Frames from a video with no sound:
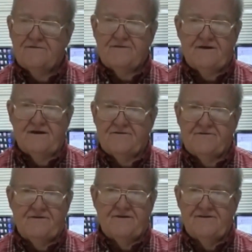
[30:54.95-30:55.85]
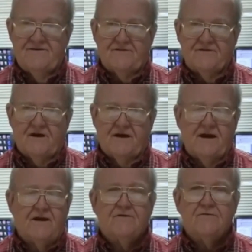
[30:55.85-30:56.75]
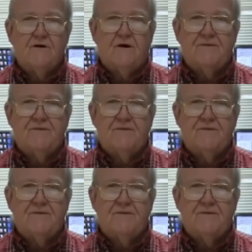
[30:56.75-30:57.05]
because it's